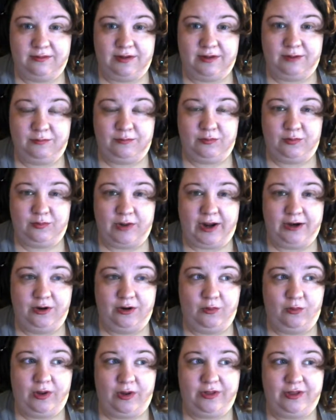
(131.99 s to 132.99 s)
I
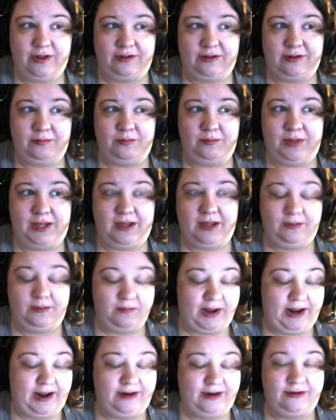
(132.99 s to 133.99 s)
don't want that to be
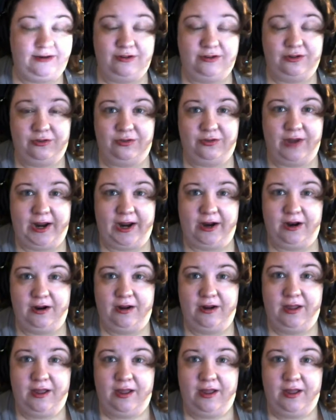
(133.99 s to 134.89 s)
my identifier.